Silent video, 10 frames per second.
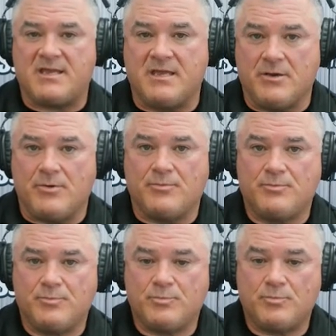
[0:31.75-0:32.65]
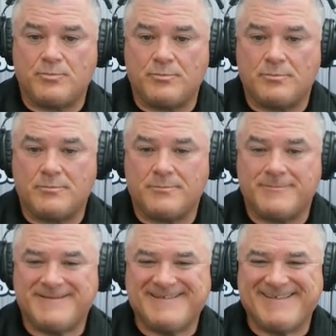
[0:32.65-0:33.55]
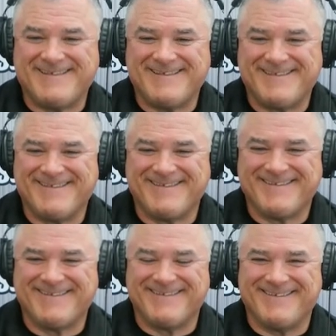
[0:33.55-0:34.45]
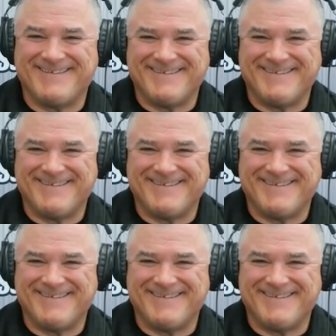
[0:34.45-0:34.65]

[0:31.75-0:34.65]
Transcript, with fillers: Thank you. All right. That's it.